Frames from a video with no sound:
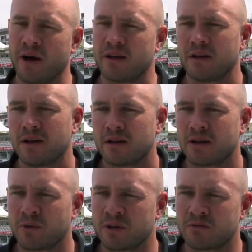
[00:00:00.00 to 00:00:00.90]
But
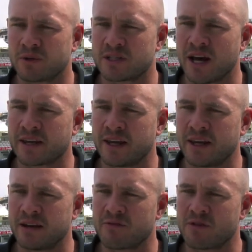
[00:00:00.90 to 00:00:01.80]
yeah, we, we start
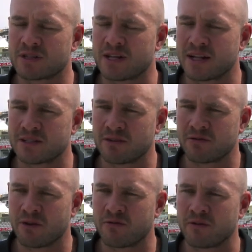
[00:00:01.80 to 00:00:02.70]
again and everyone starts off
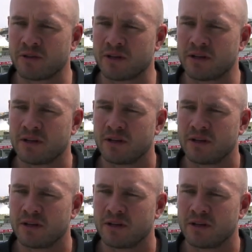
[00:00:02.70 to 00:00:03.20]
on the